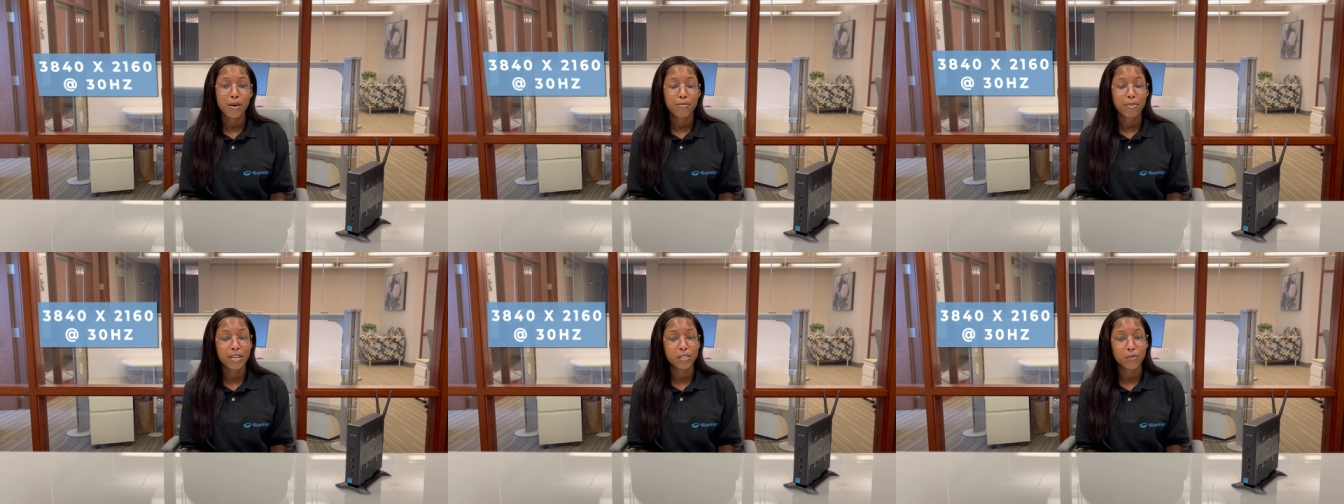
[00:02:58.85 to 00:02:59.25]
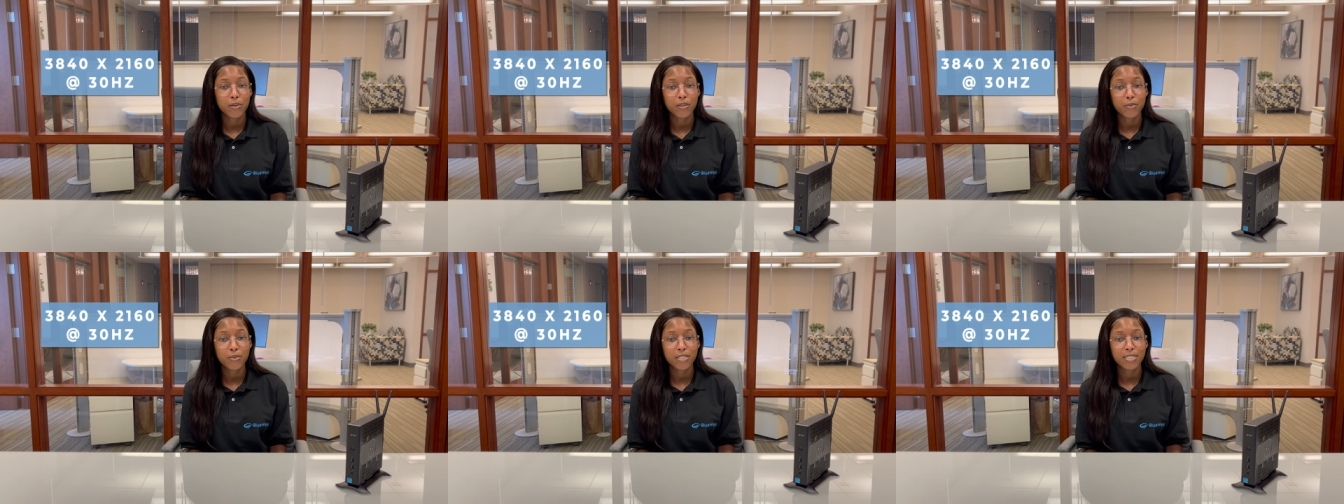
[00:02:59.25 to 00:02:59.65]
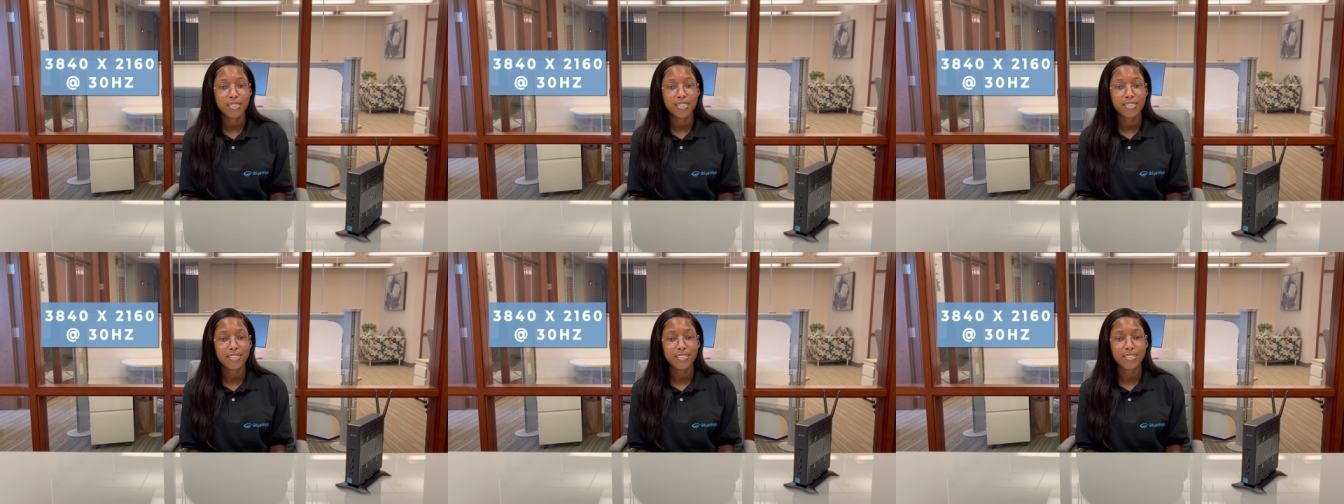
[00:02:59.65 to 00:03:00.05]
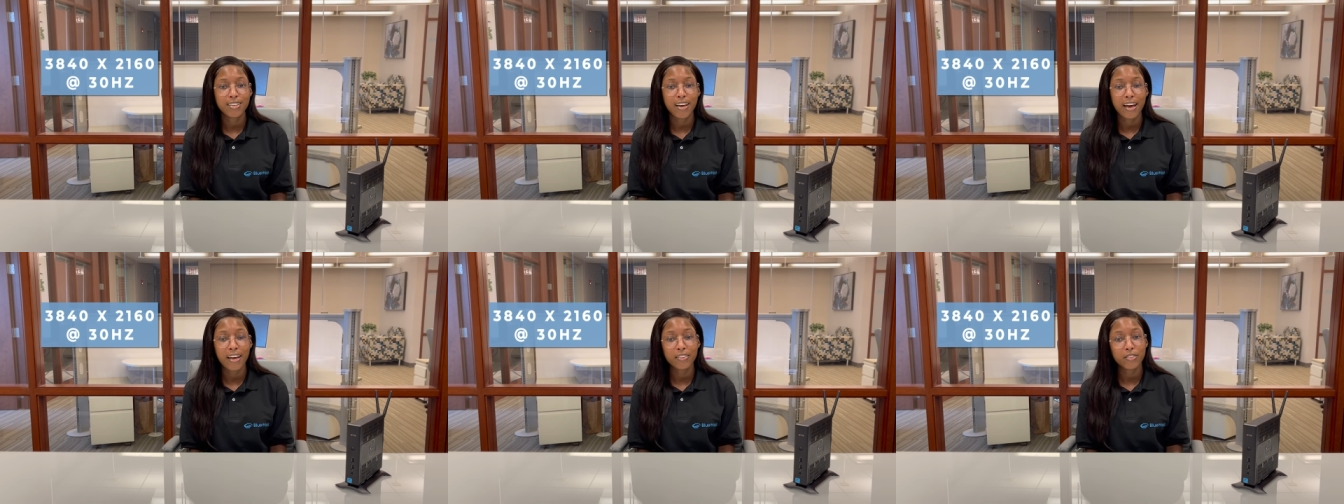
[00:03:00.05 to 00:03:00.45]
by 2160
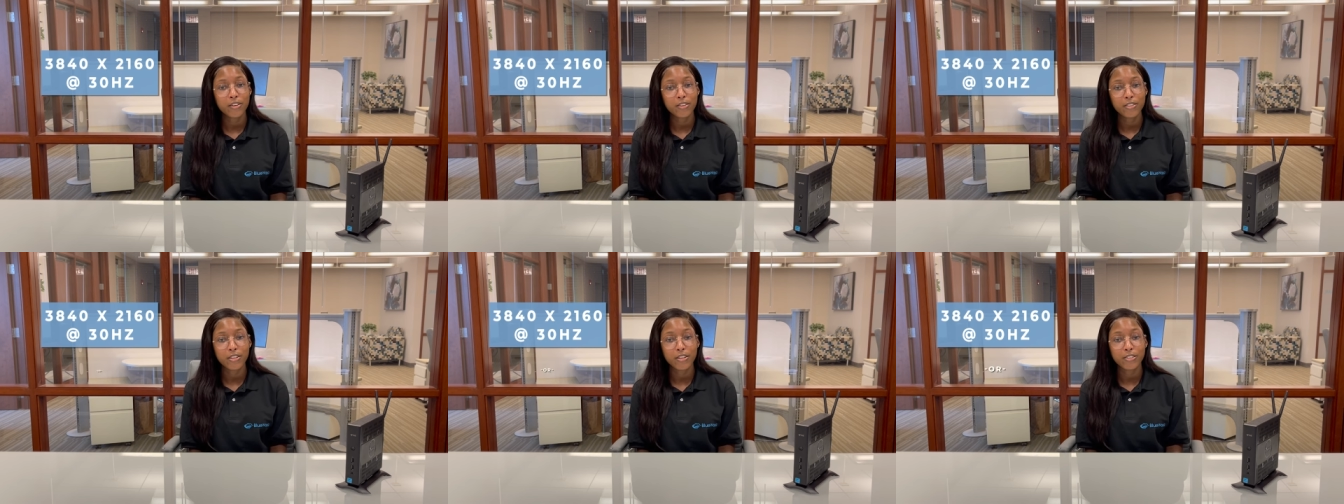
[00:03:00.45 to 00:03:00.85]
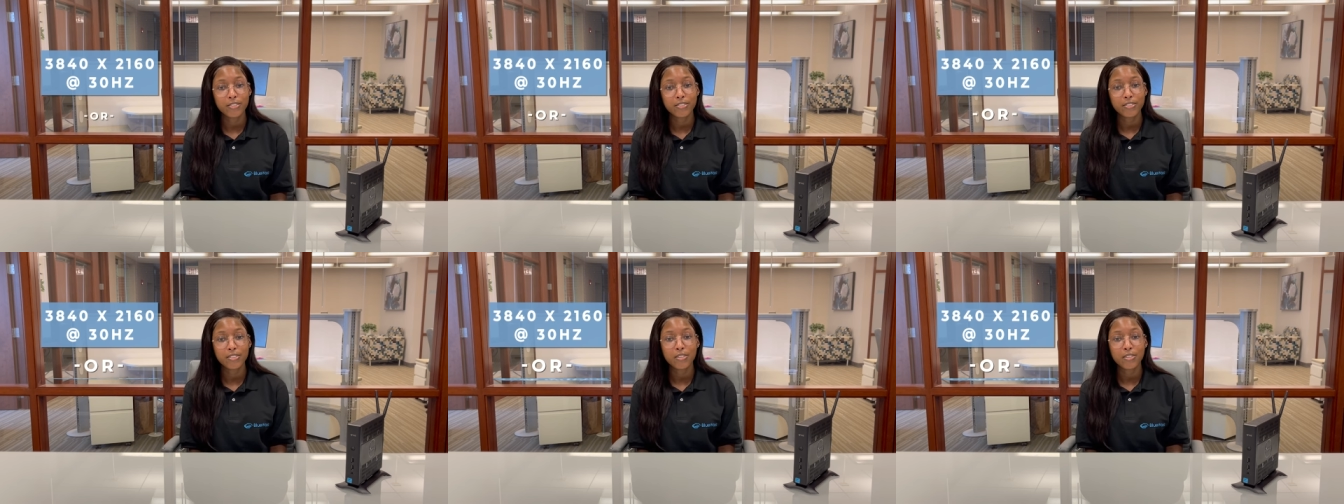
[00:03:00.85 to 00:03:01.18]
at 30Hz